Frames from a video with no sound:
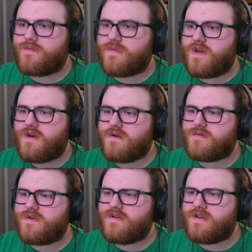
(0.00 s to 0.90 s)
Oh,
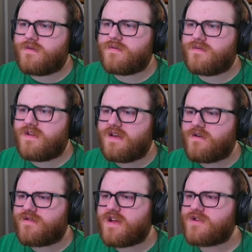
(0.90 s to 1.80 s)
what are you? Tinker
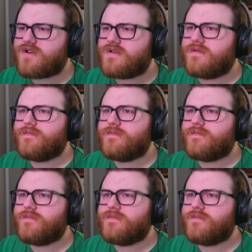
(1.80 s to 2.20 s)
Station.